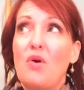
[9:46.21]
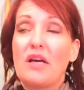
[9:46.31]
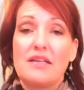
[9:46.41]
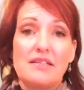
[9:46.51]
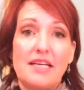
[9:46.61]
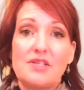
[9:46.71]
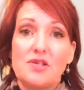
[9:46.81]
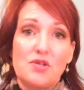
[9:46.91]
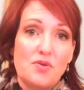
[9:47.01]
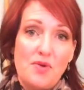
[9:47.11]

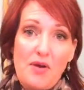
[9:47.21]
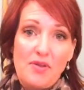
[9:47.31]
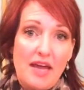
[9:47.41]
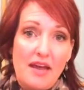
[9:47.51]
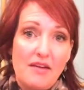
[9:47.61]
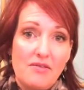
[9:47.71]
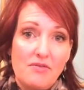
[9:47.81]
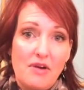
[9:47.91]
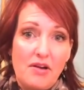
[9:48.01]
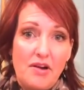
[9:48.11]
organizations throughout the
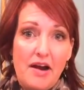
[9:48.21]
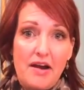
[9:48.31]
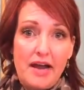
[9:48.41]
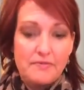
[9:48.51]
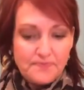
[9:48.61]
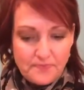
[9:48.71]
throughout your area.